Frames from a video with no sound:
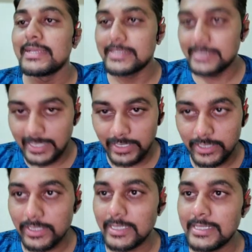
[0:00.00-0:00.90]

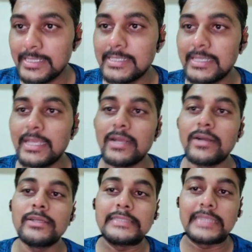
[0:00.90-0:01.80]
Gender is a
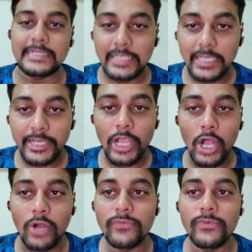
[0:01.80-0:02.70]
category
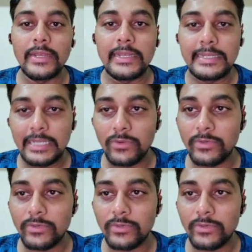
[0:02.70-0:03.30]
of noun.